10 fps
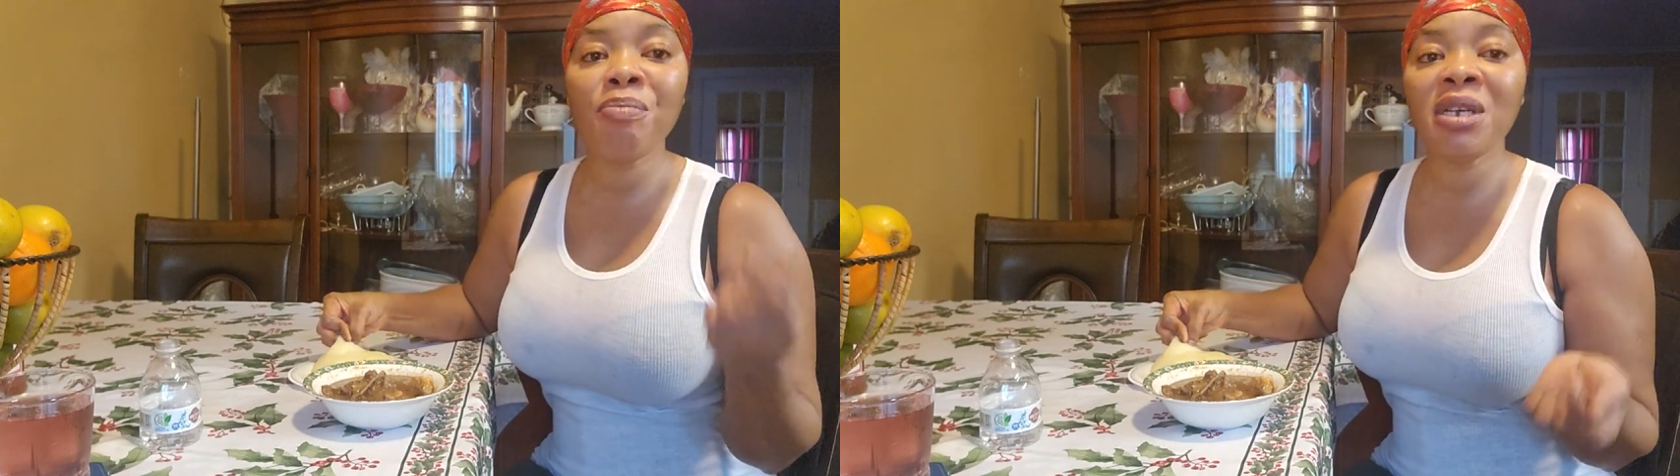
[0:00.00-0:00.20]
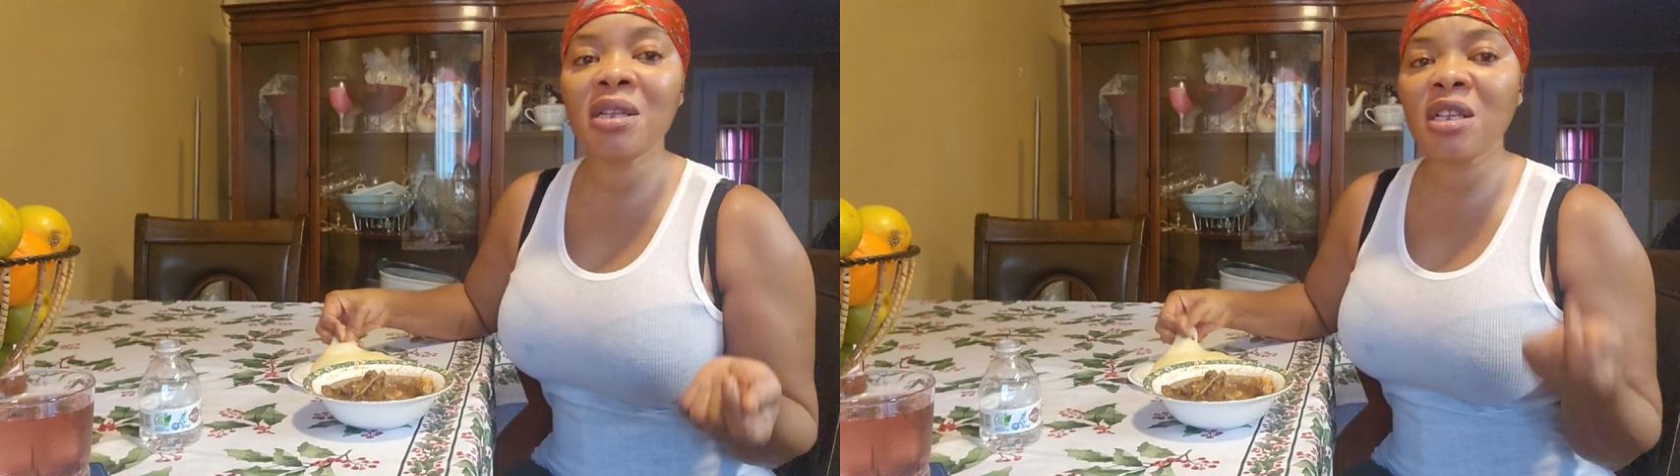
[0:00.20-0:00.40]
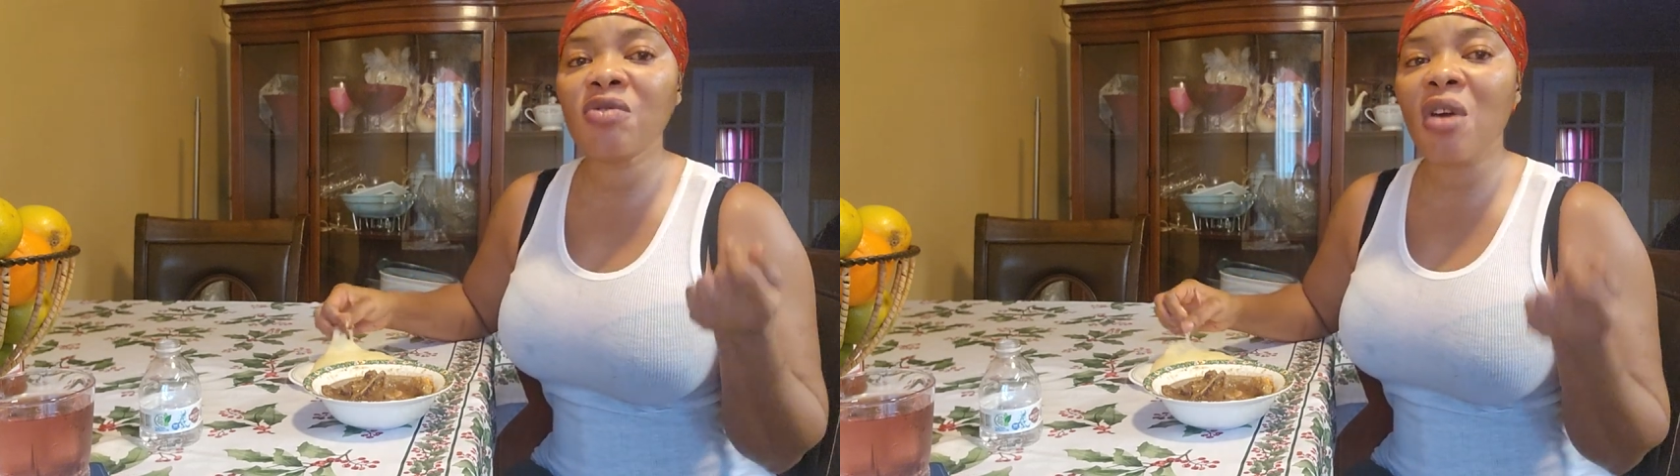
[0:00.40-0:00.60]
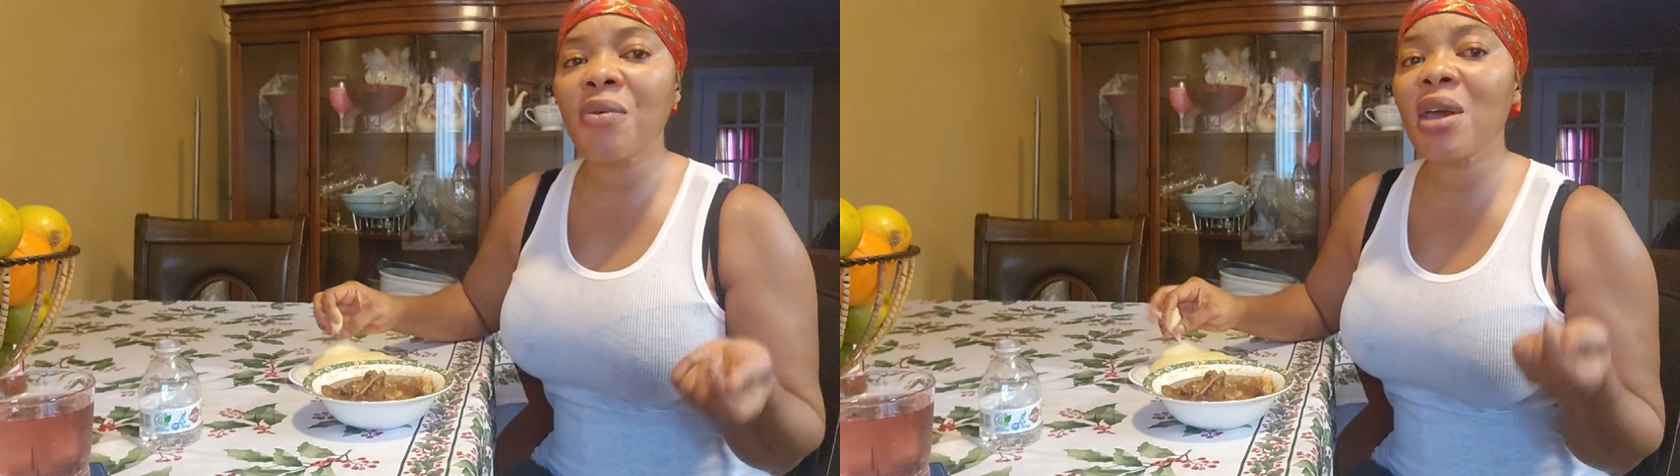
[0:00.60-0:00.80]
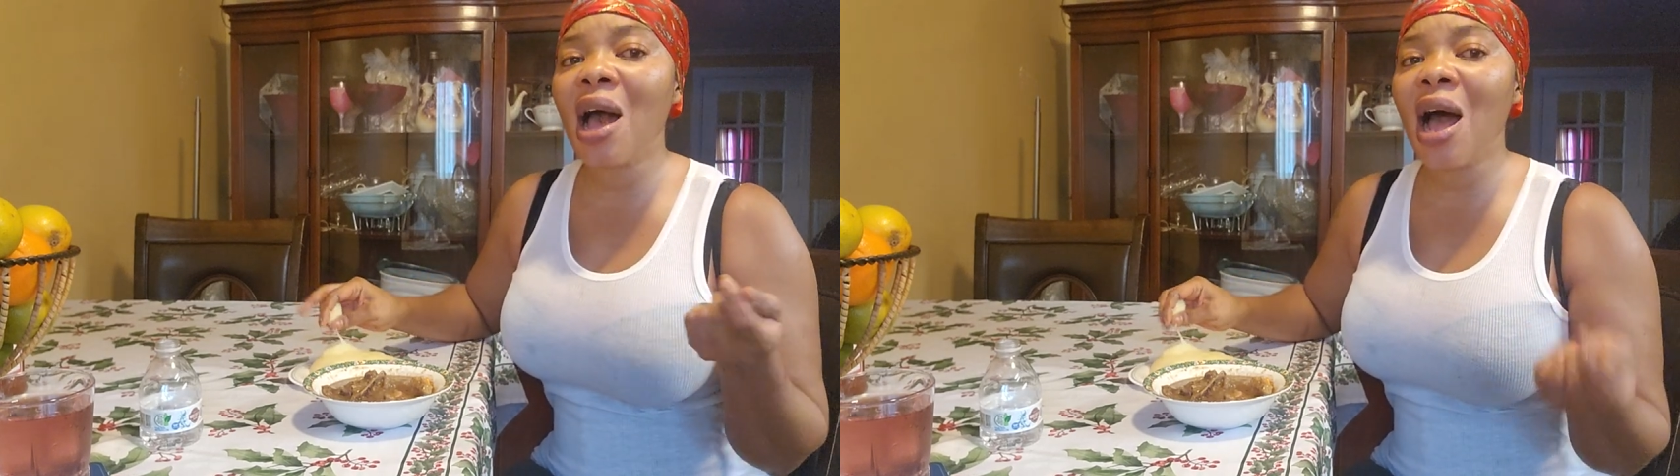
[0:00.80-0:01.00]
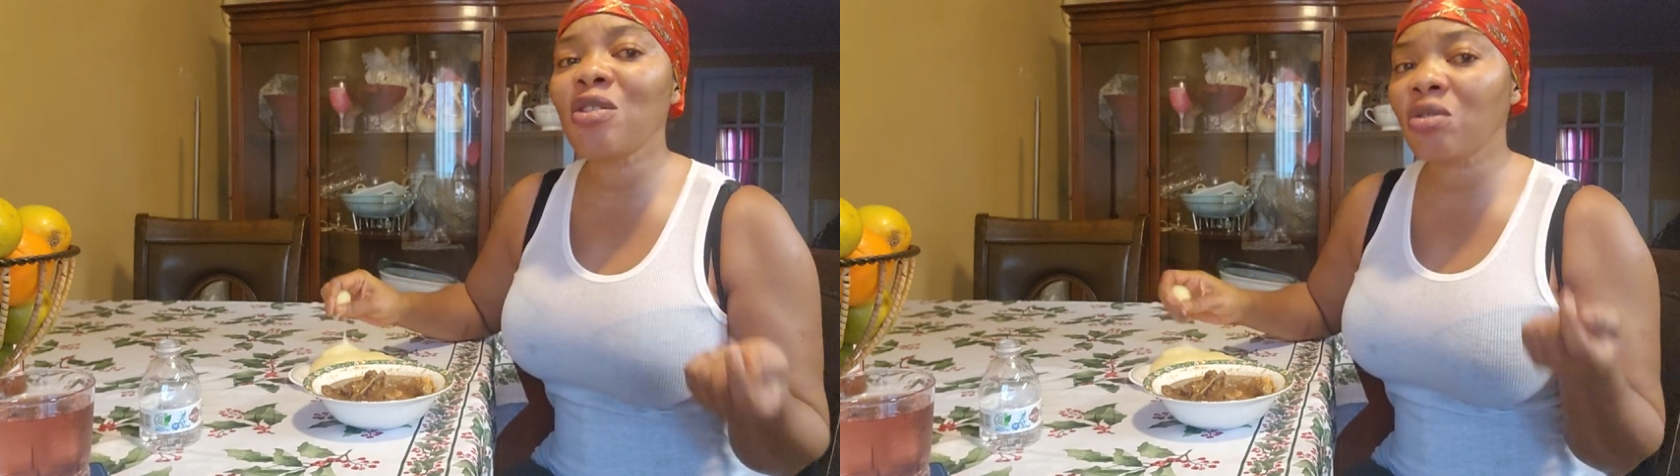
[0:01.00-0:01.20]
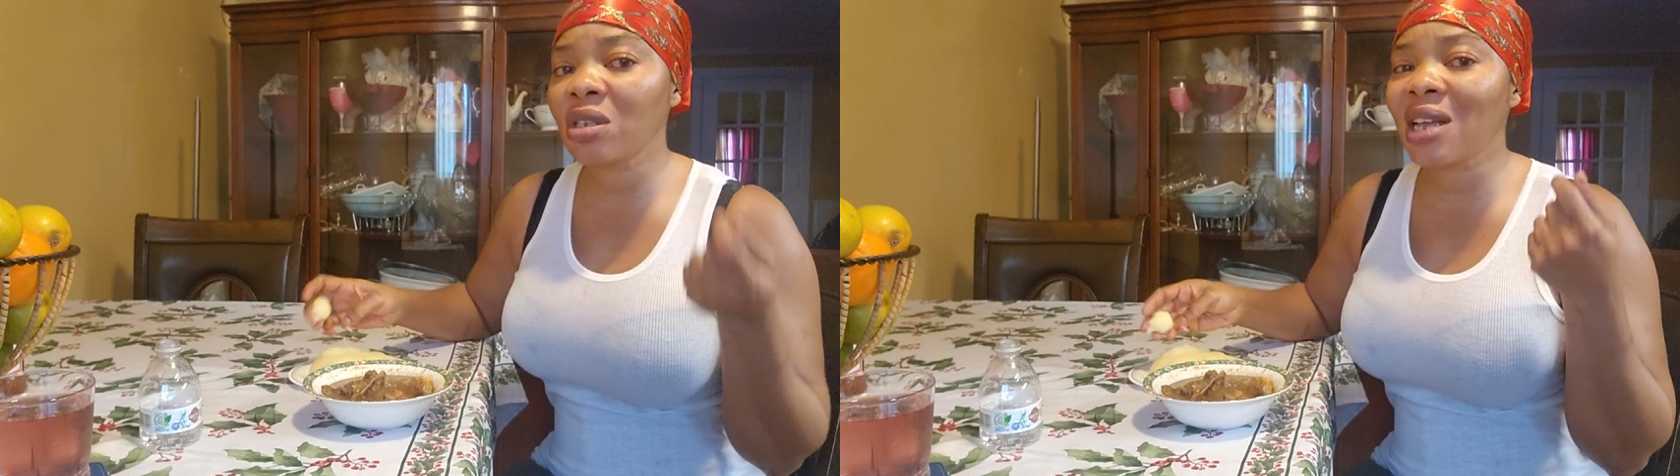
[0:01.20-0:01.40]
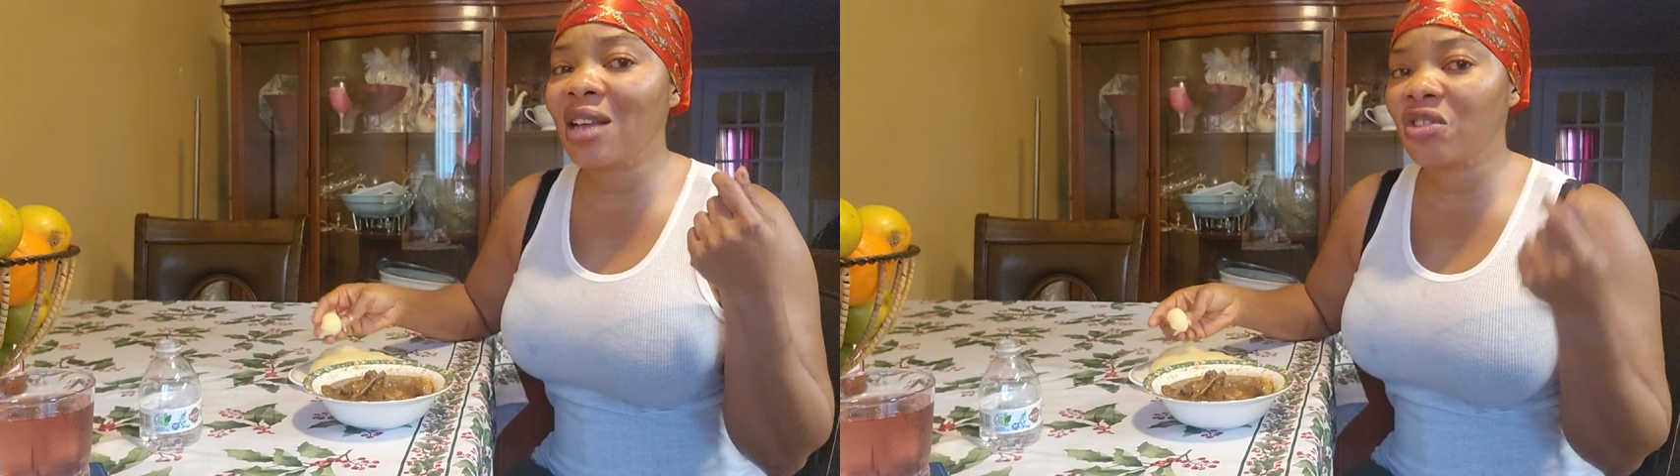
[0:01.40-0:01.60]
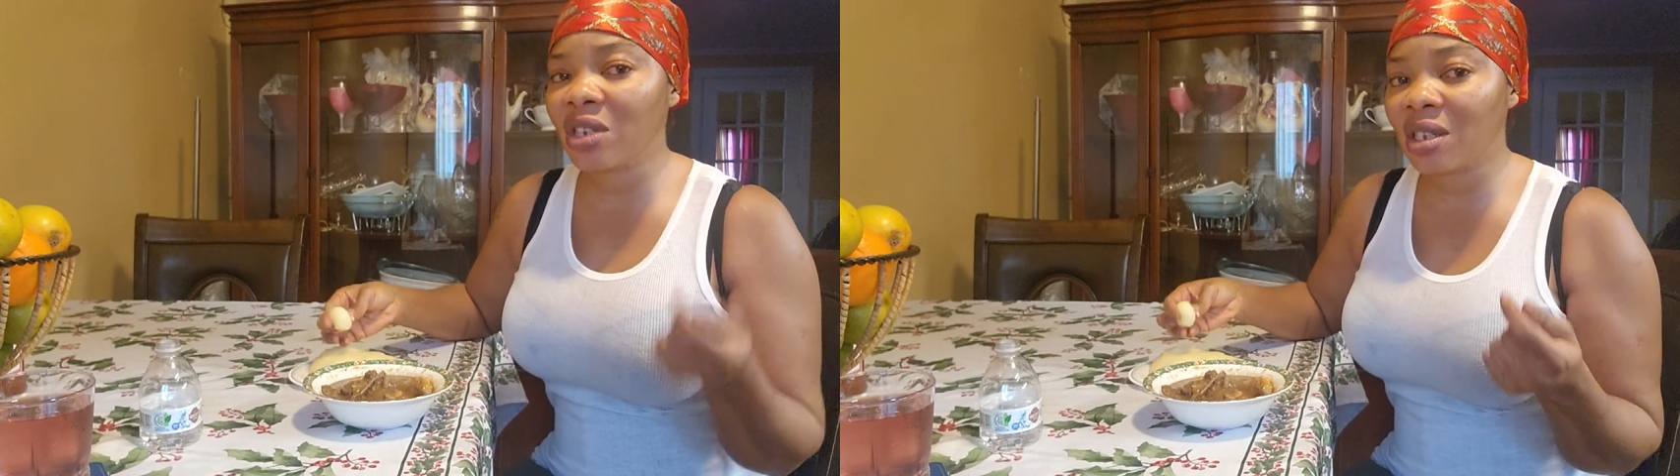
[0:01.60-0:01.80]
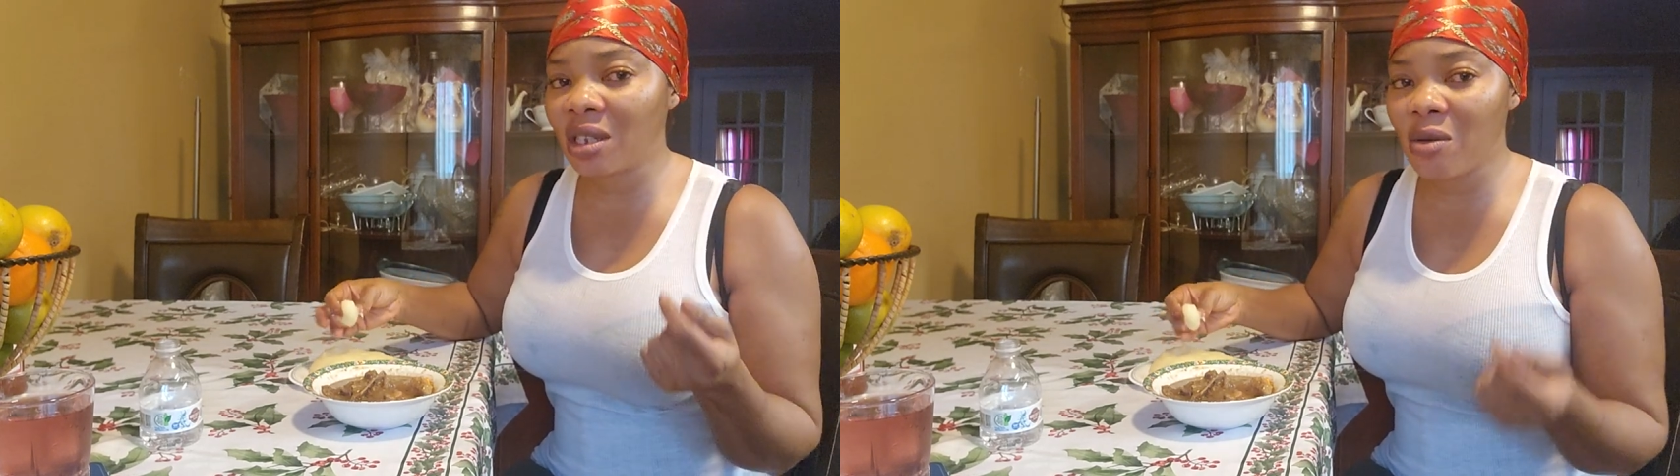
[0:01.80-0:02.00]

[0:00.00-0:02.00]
meat is very hard to digest